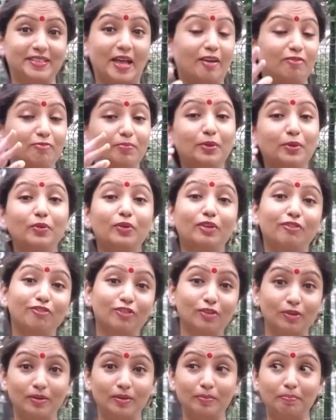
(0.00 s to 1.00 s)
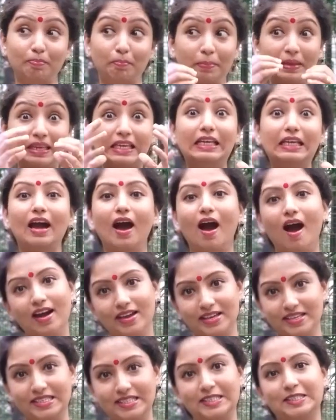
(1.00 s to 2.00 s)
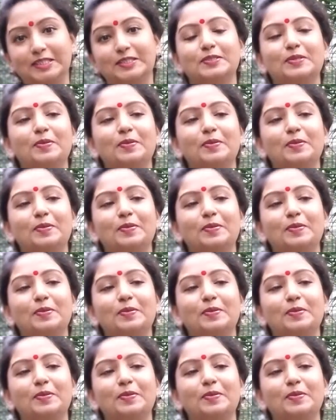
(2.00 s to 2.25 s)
have beautiful big eyes.